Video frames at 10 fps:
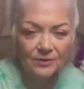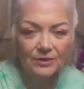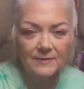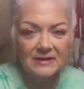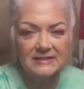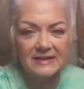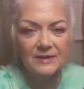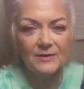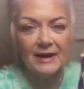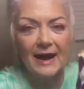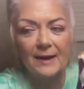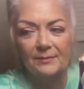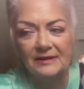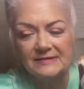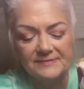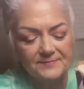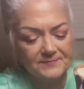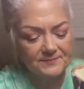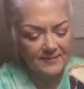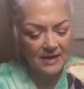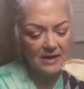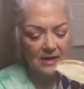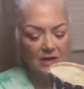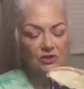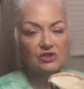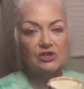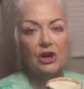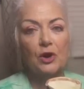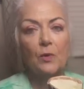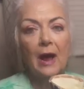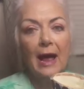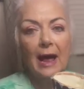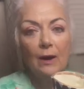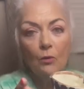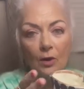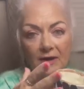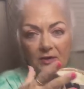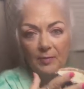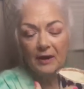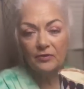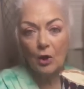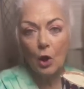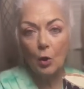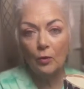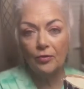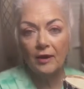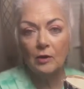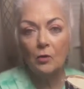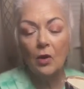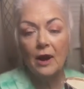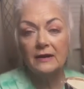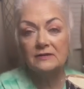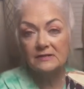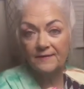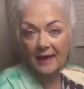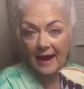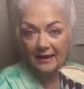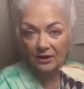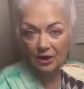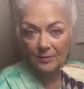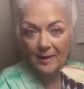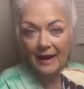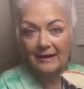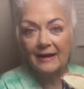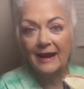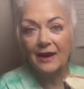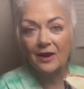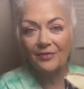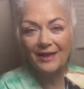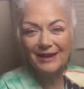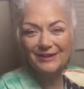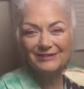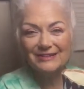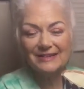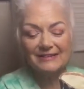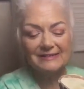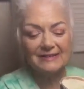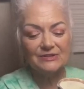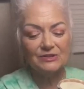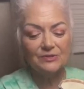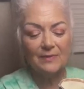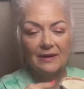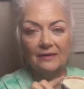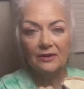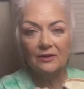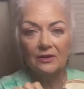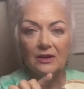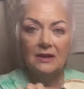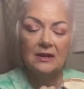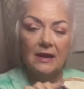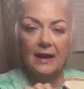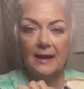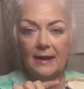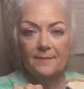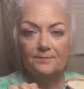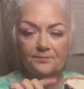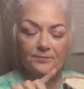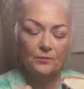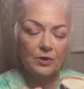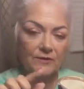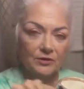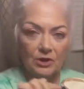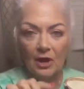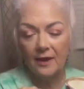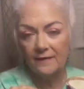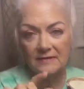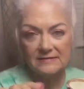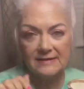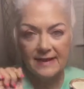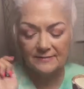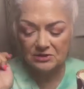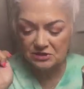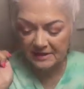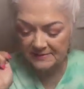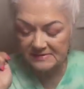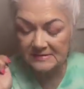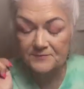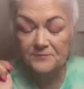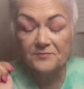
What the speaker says: Well, let me tell you what happened. So I wanted to paint the whole thing white so that I could go back now, thank you Denise, and do my little, whatever you call these diamond shapes.